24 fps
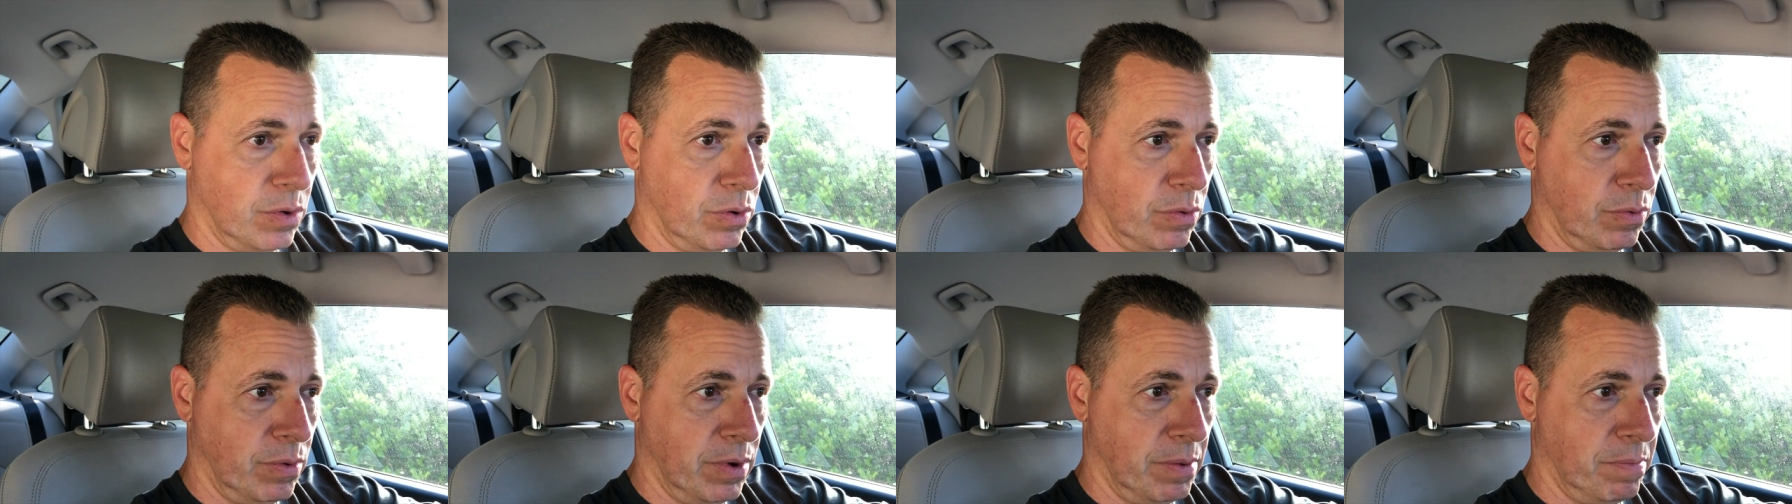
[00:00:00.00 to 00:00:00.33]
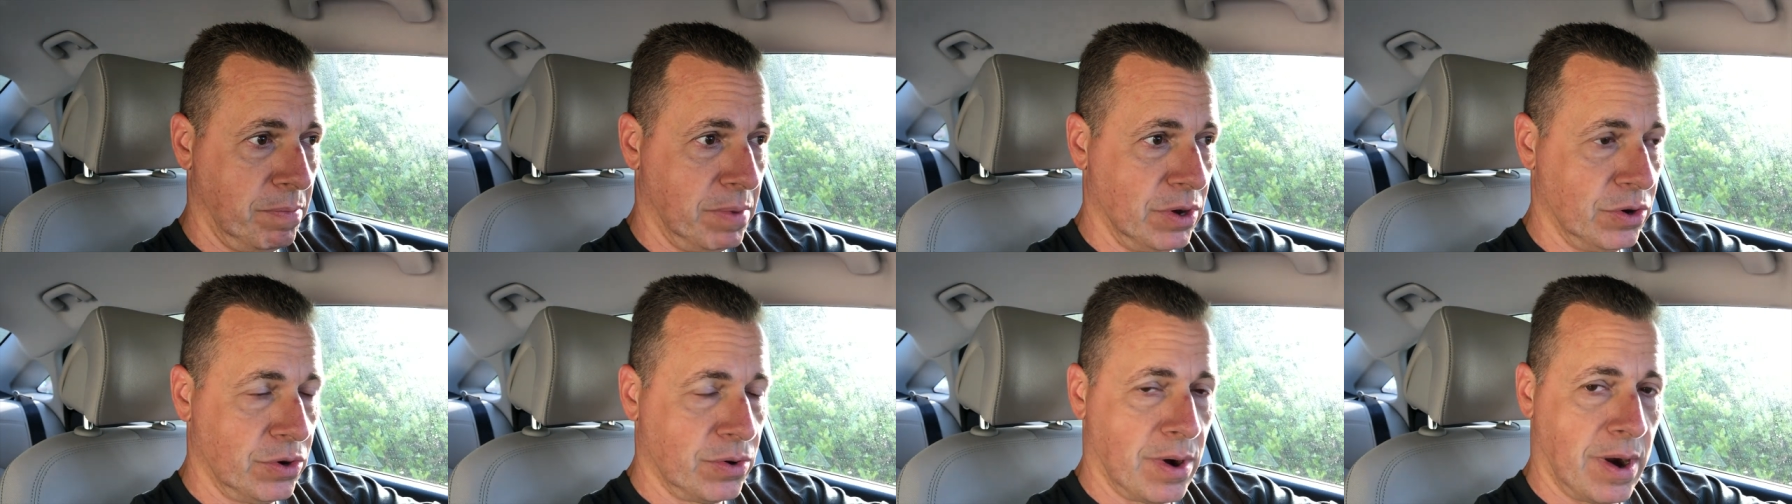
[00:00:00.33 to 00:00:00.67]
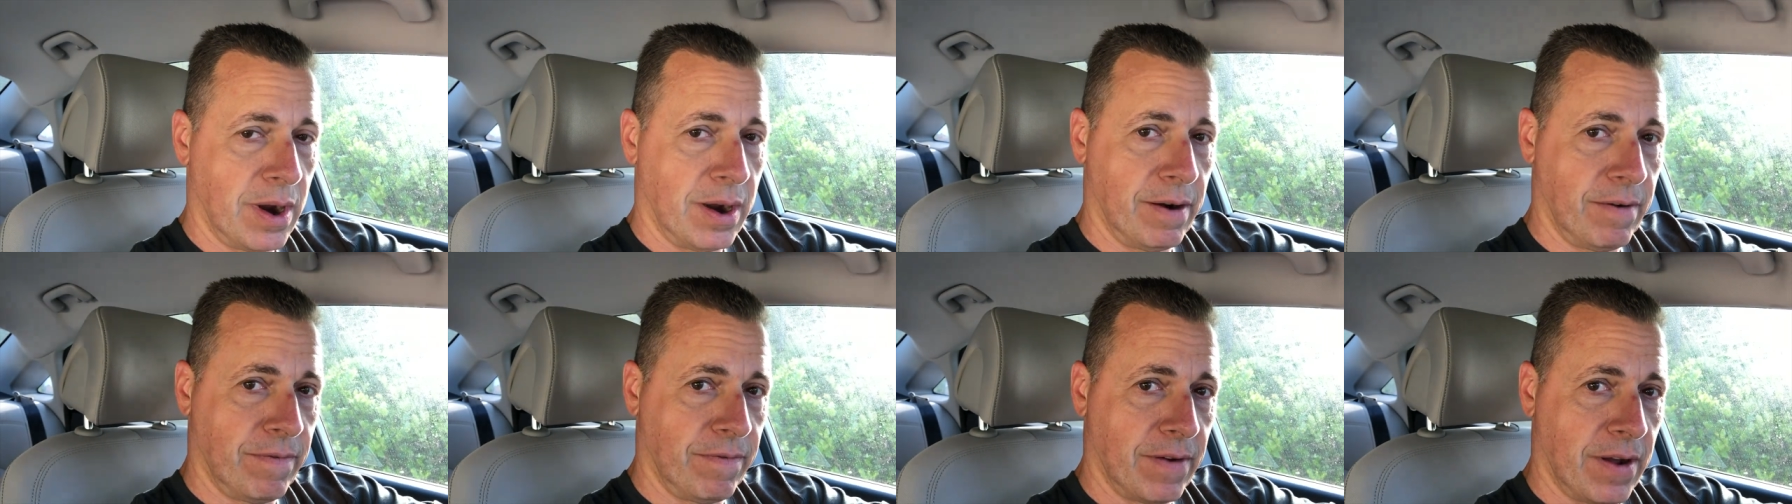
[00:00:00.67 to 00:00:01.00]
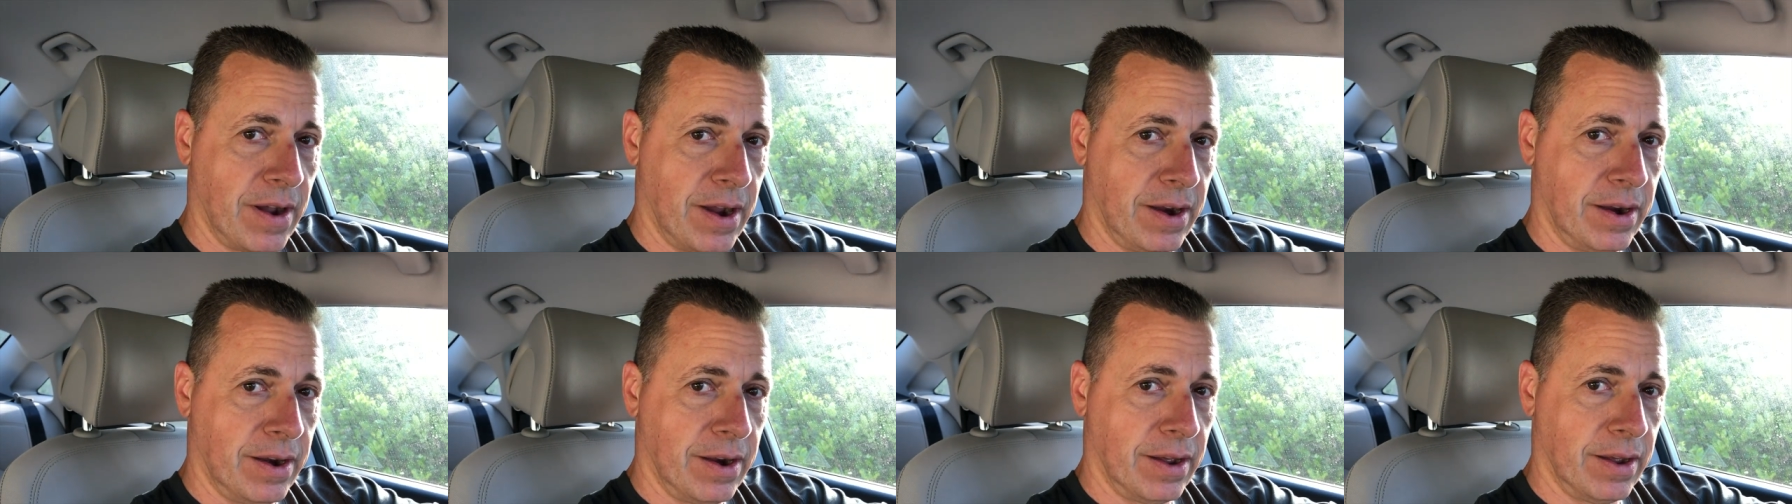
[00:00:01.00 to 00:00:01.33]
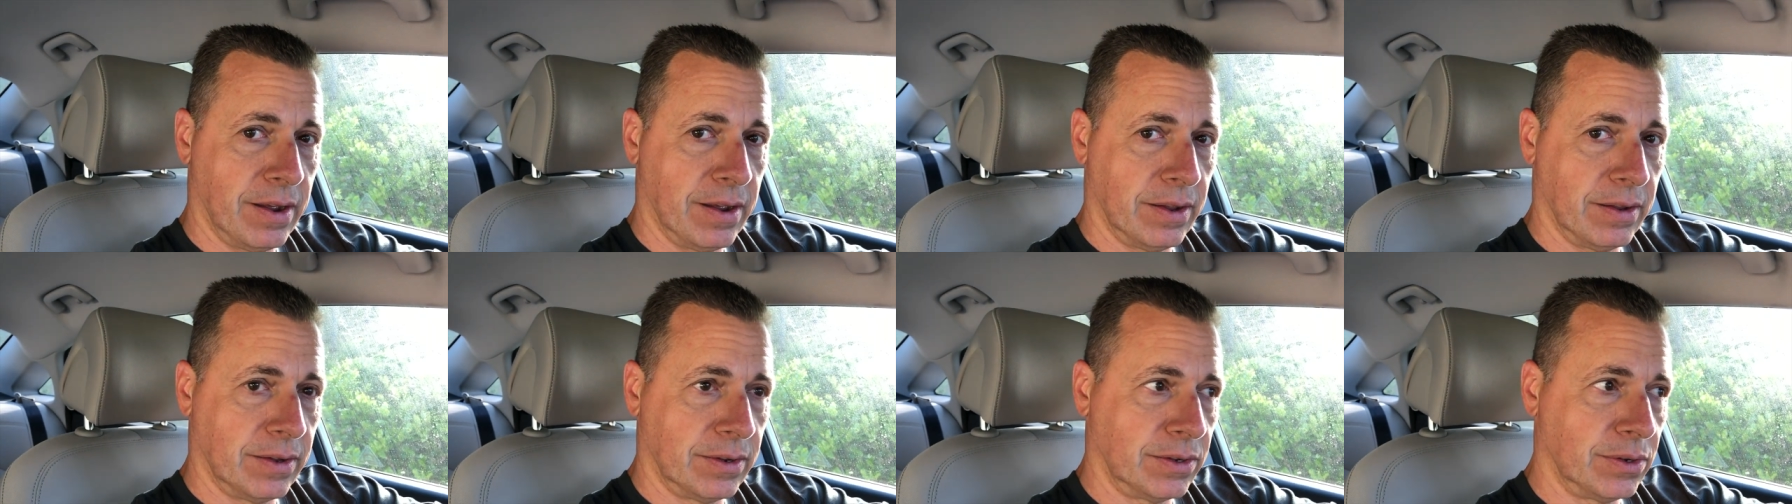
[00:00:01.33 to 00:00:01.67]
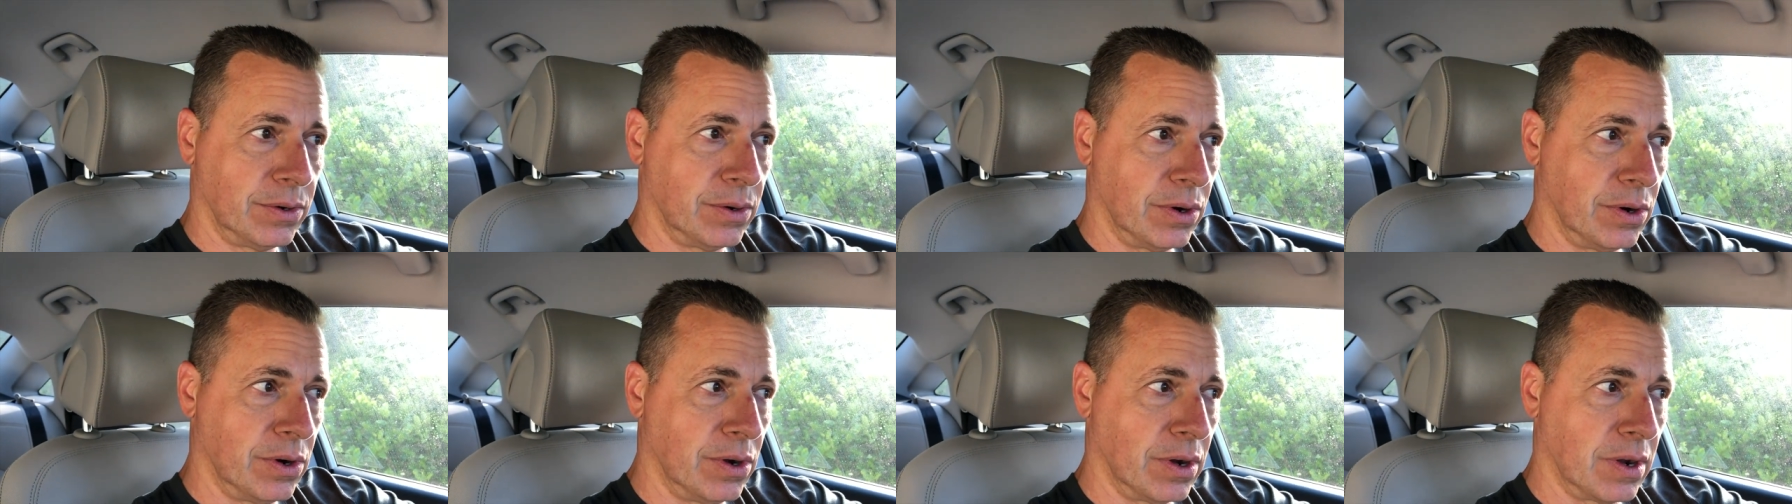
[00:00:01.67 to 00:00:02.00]
We've been trying to find a
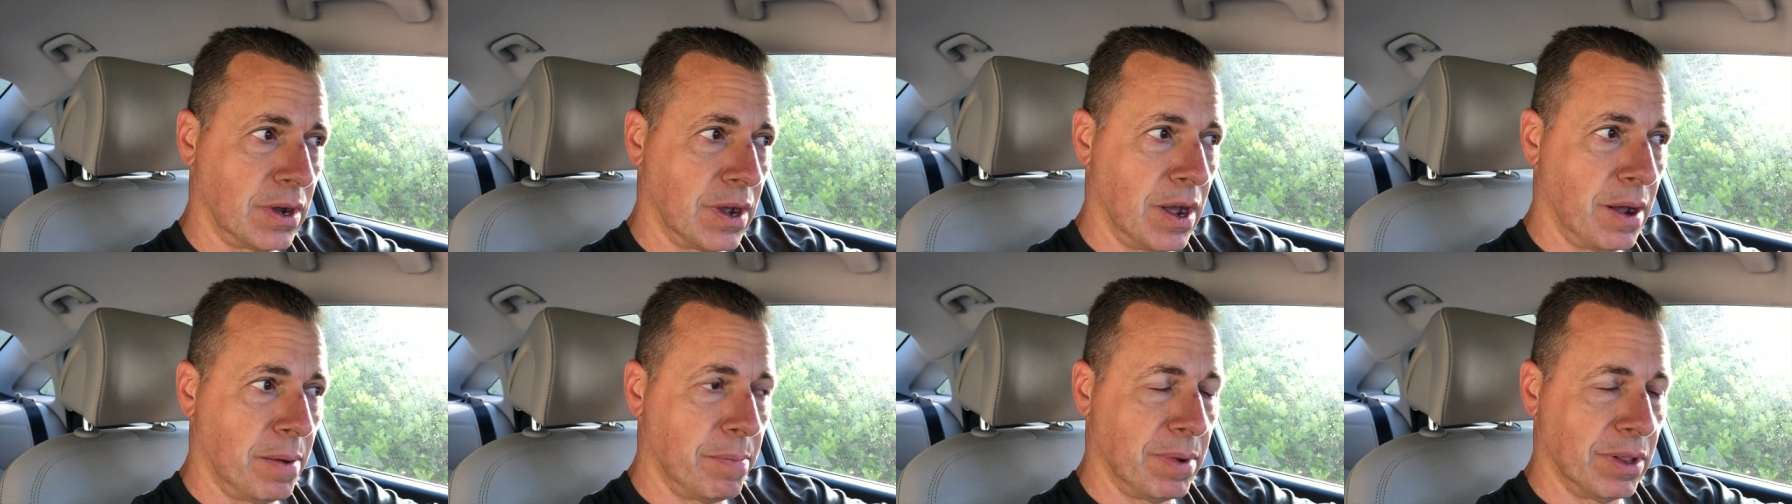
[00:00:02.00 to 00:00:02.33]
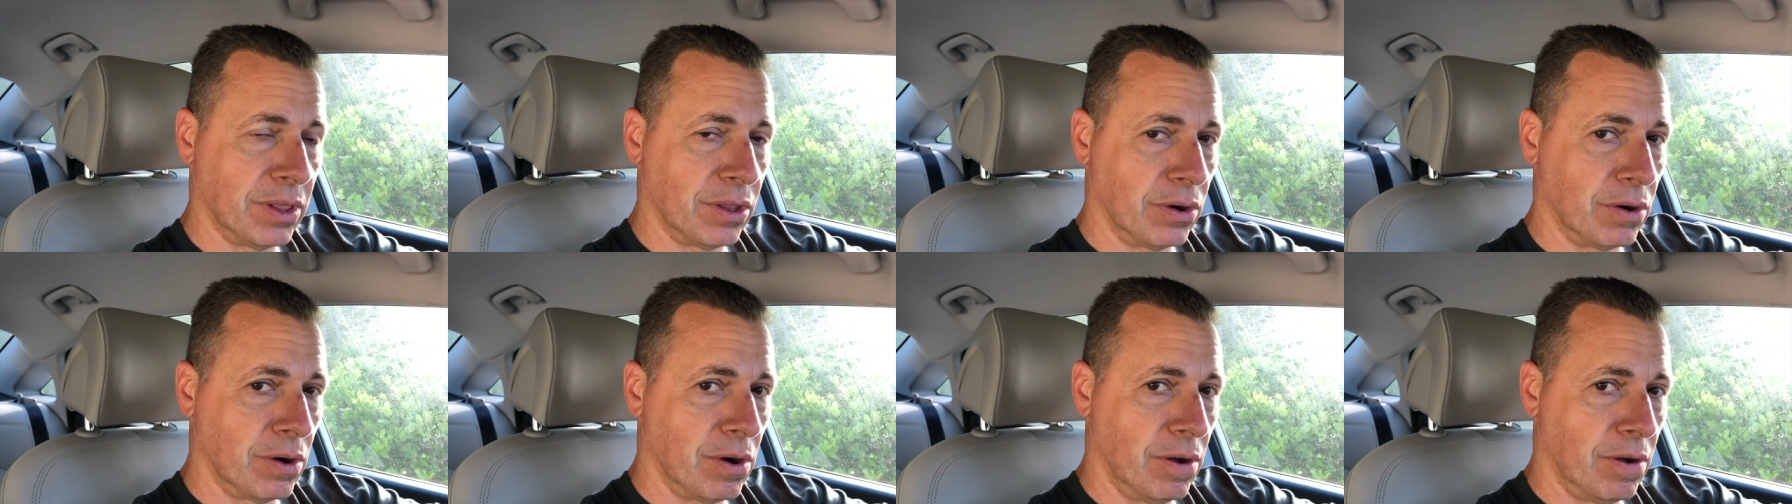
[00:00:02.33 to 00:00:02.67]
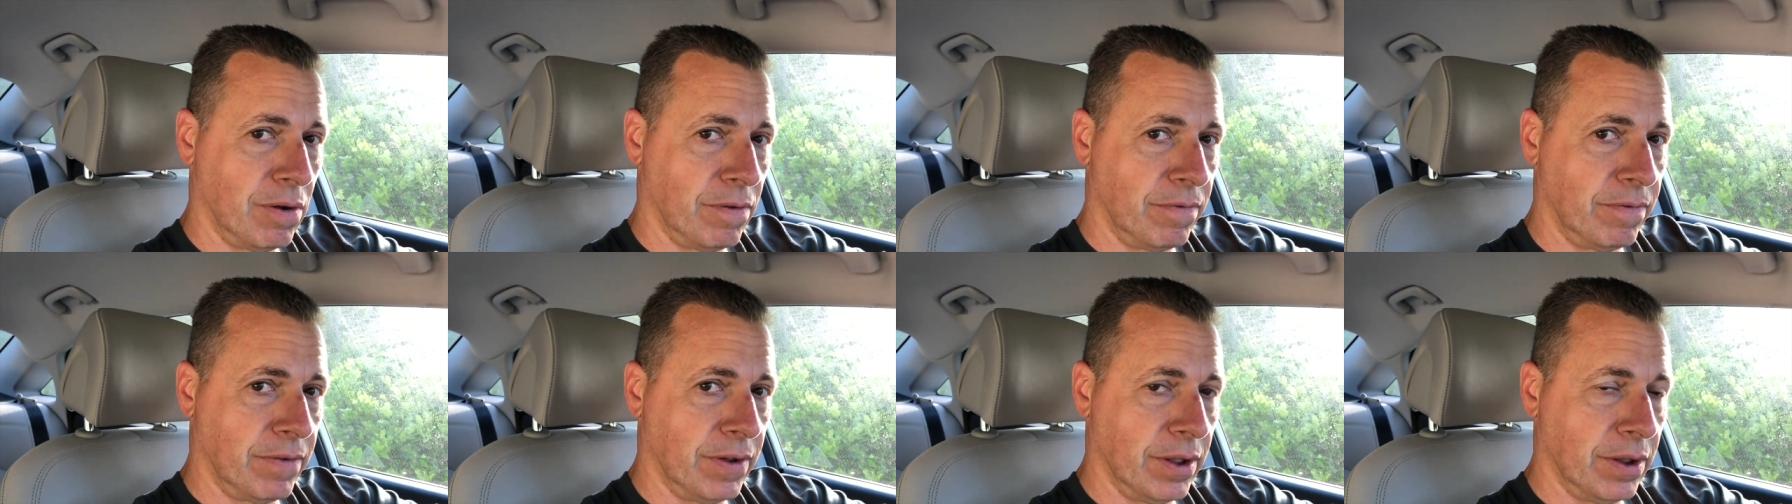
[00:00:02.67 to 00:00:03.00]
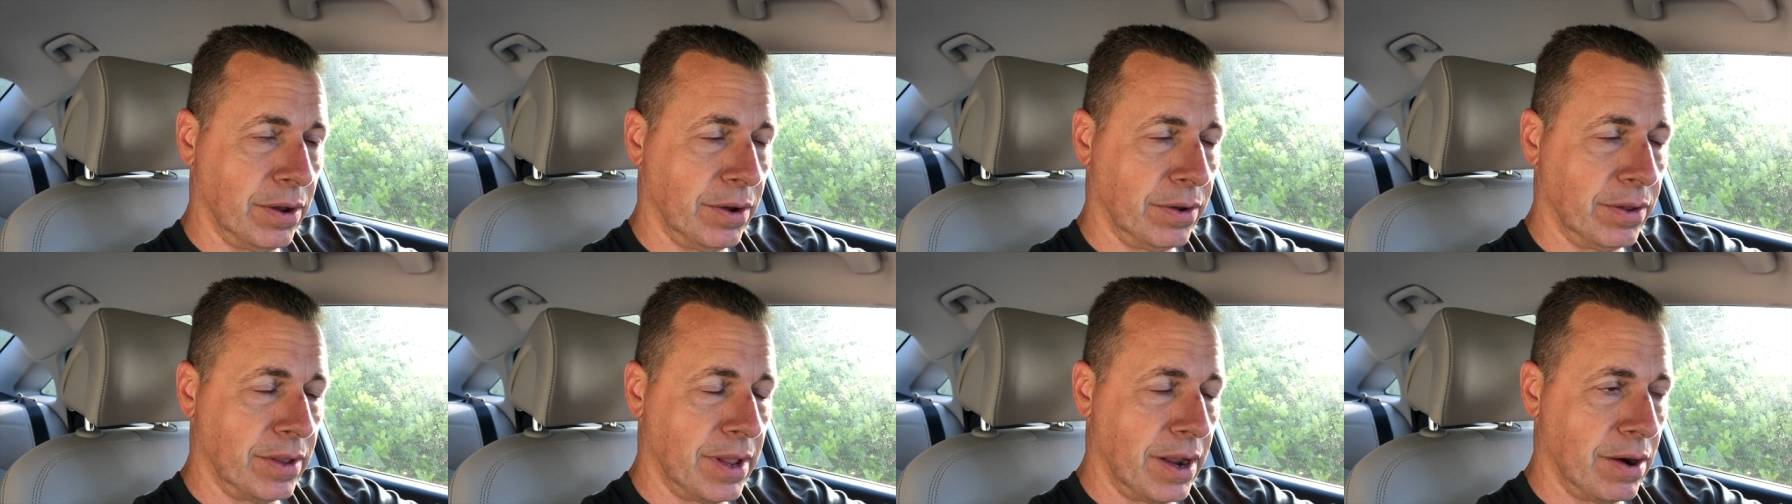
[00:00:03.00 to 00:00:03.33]
sewer hookup, but they're all filled.